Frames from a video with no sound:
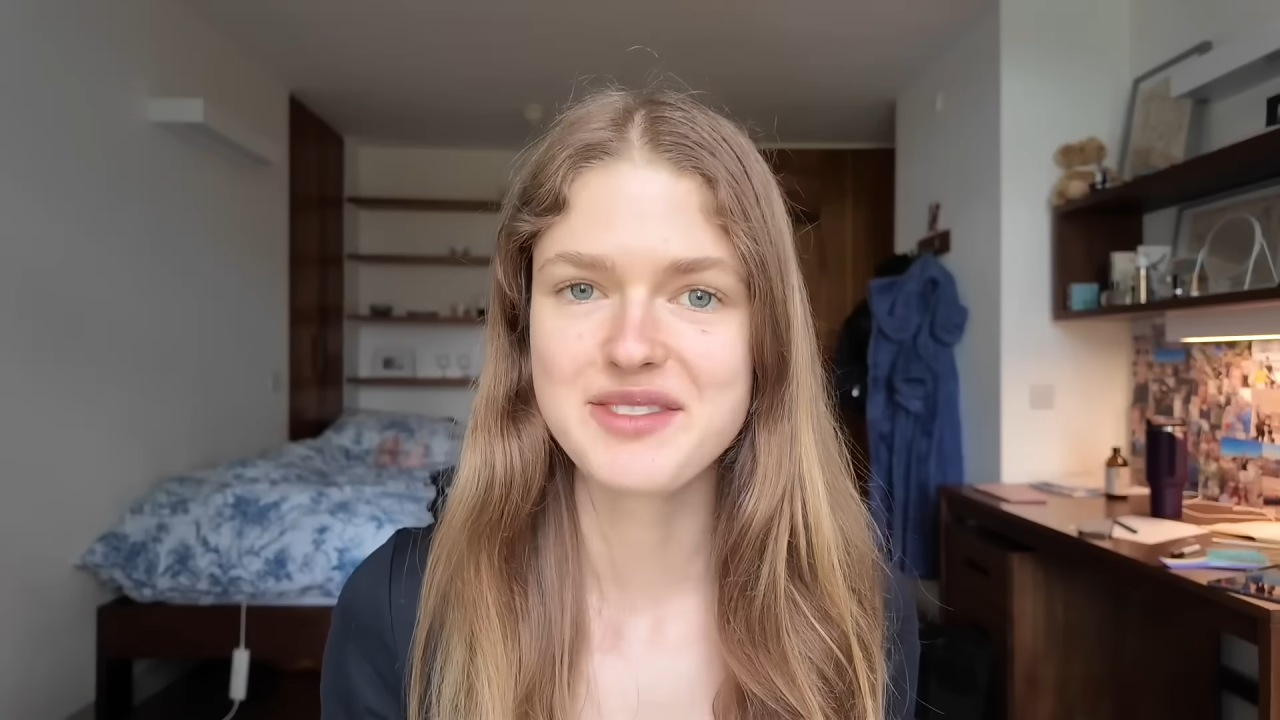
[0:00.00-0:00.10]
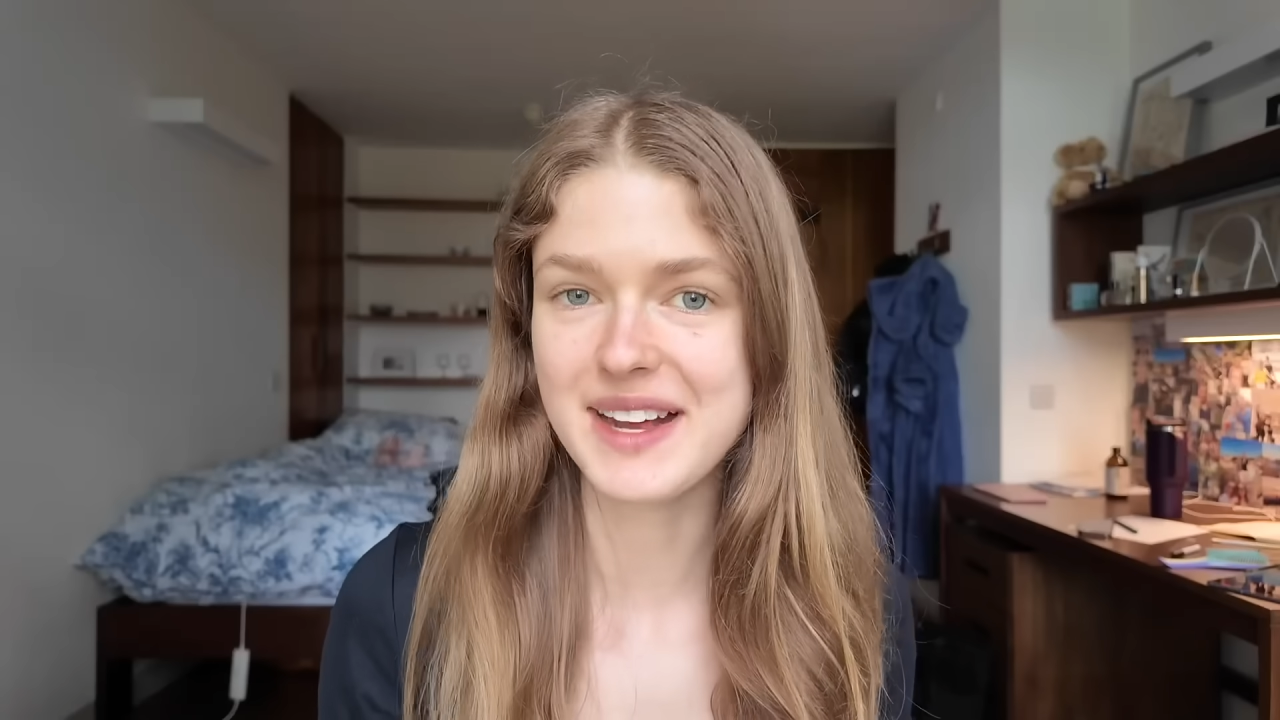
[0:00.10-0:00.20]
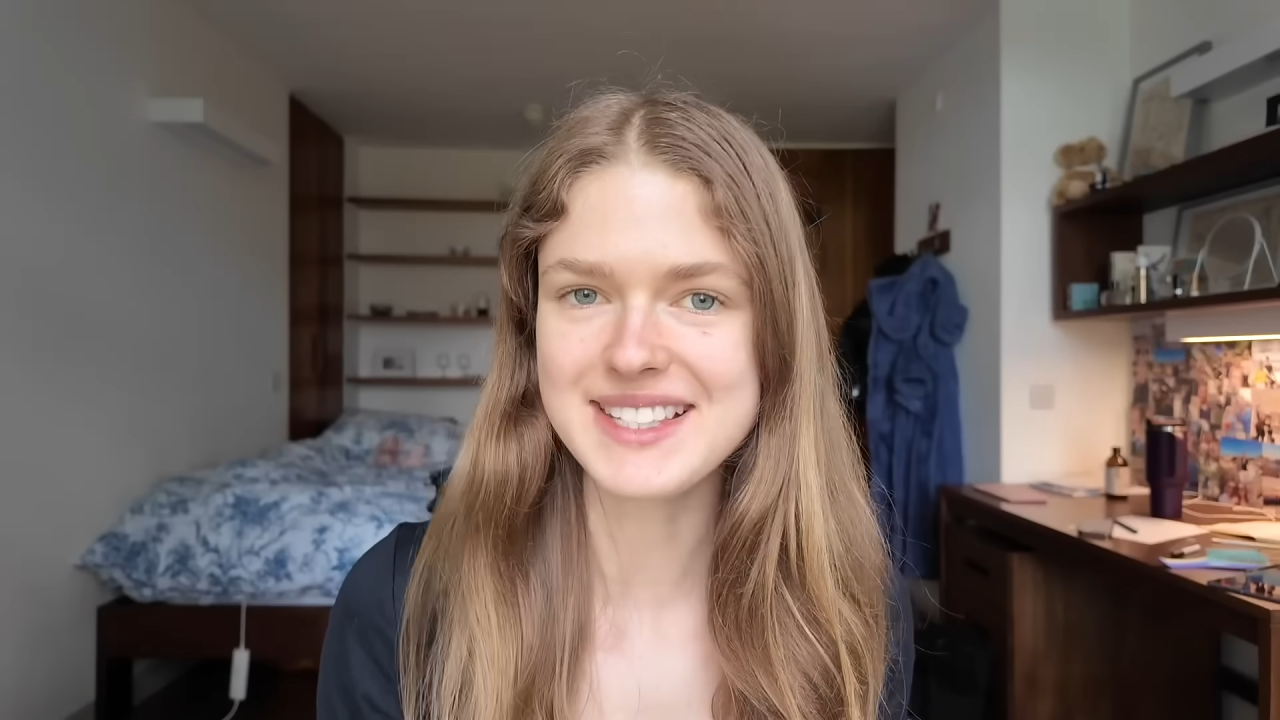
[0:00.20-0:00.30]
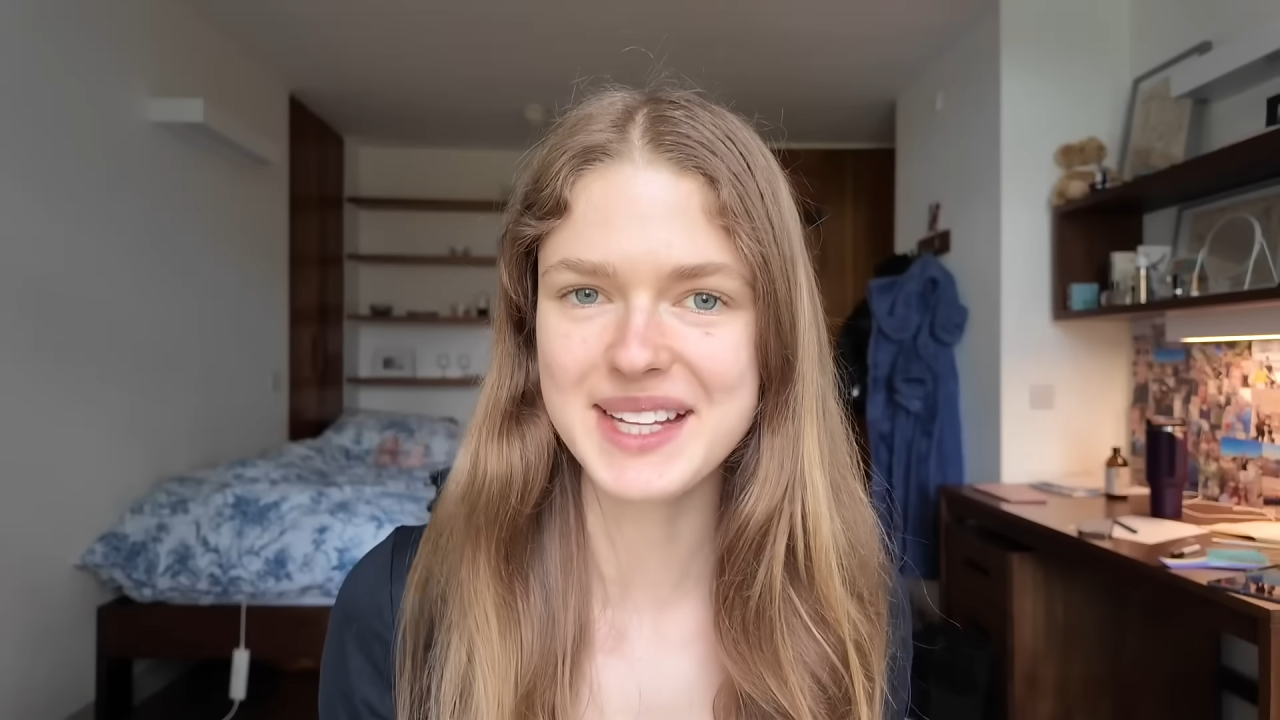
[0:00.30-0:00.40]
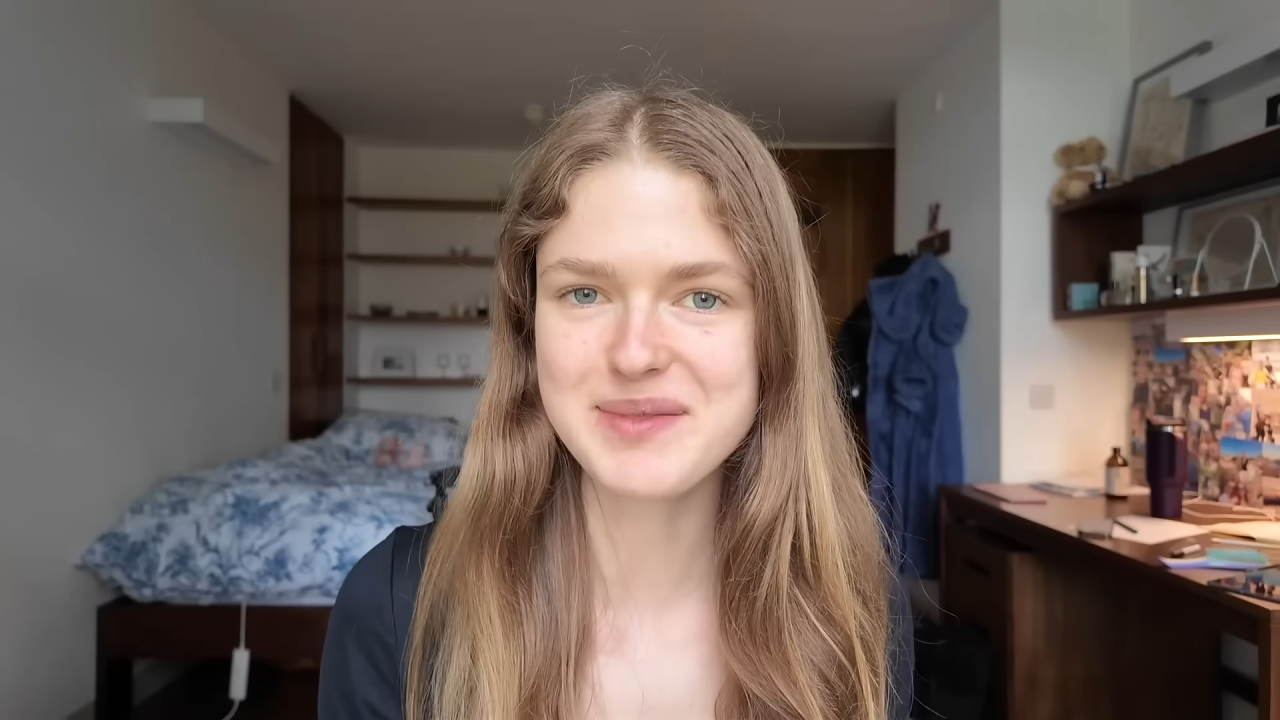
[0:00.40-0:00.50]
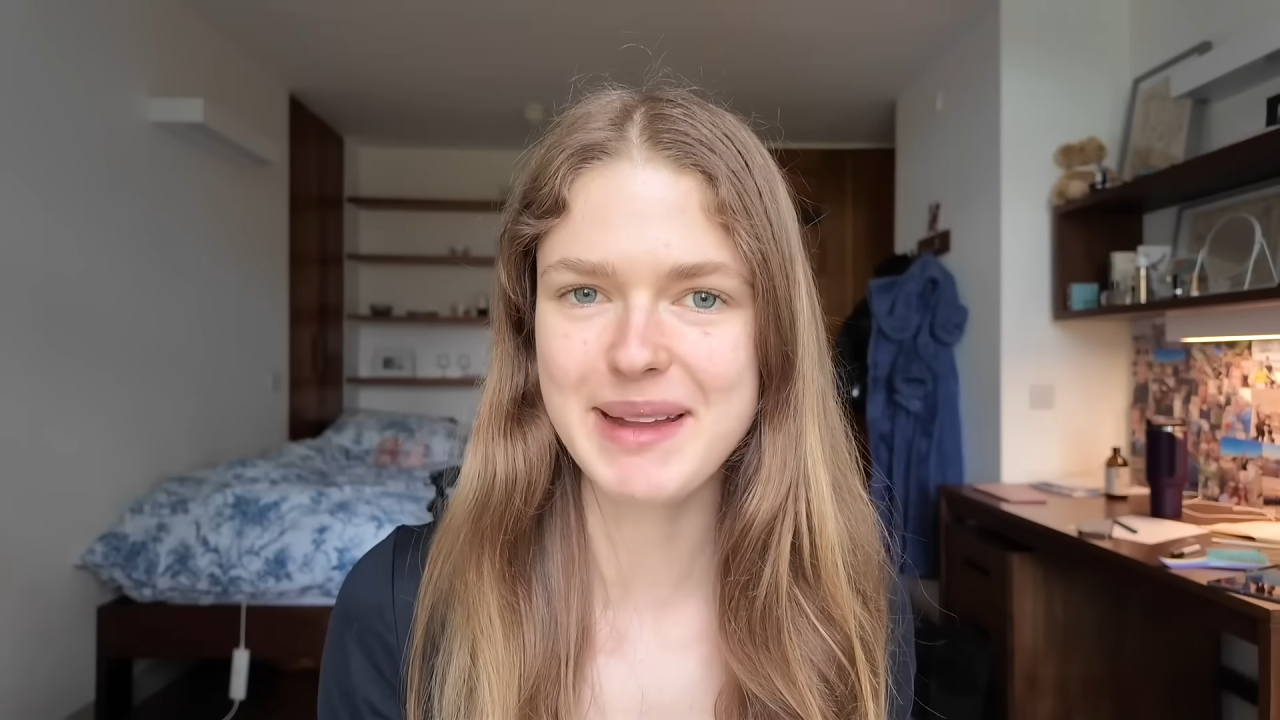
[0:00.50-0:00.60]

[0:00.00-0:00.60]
First thing on